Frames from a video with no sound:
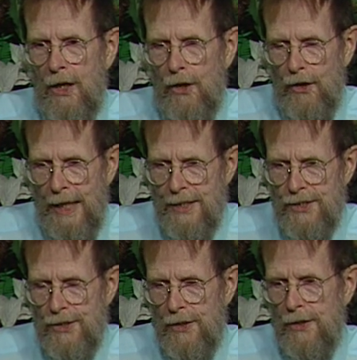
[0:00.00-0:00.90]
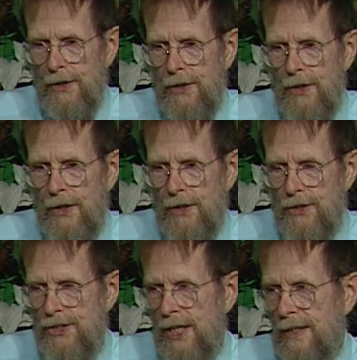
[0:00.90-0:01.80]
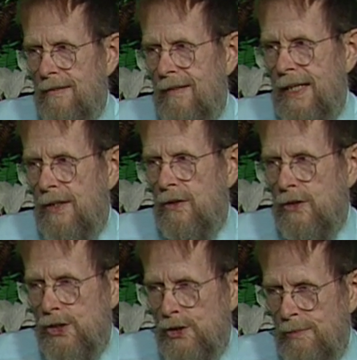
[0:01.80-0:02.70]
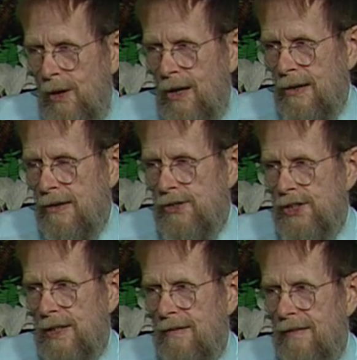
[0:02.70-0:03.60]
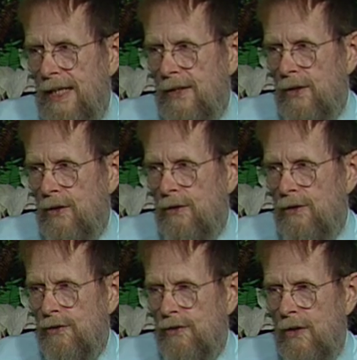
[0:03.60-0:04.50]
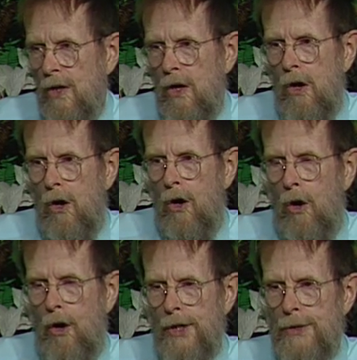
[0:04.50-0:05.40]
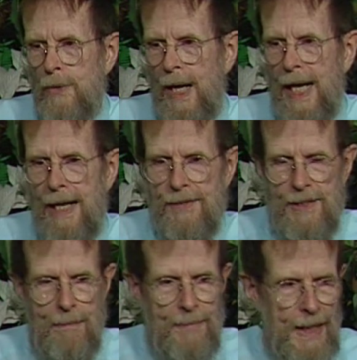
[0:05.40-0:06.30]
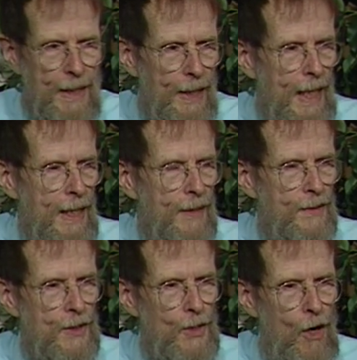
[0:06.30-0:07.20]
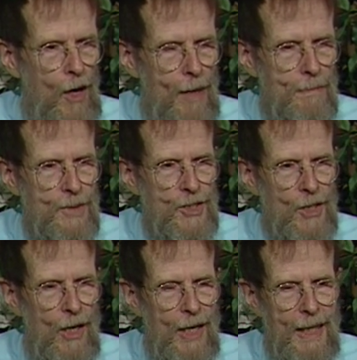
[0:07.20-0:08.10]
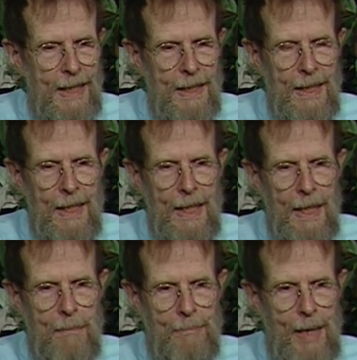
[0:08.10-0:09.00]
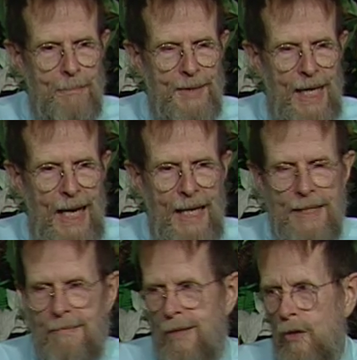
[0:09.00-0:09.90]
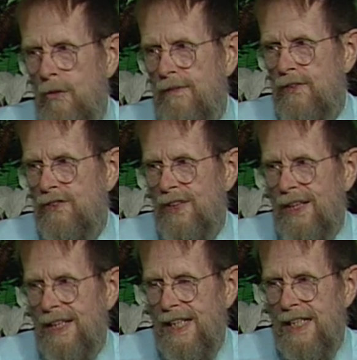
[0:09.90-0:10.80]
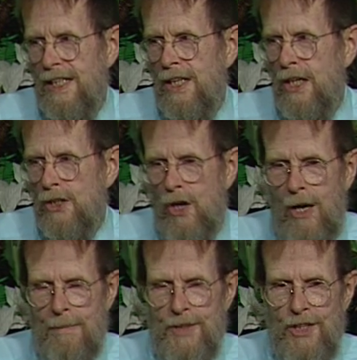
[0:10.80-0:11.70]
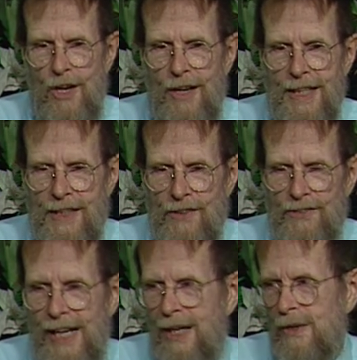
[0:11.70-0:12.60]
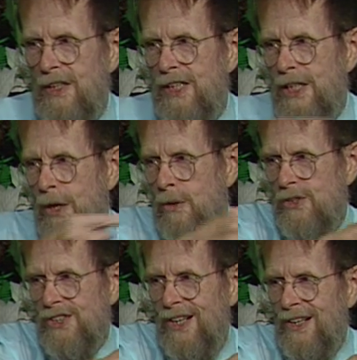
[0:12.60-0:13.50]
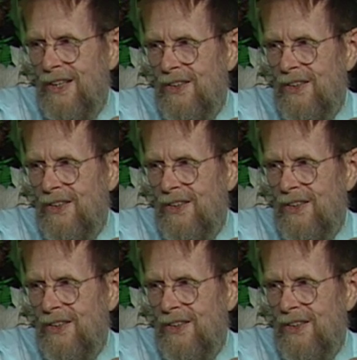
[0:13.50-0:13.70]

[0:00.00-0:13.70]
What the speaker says: lesser generators, smaller generators, or you have something like the Tomsock pumped hydro facility. Tomsock is down in the Ozarks.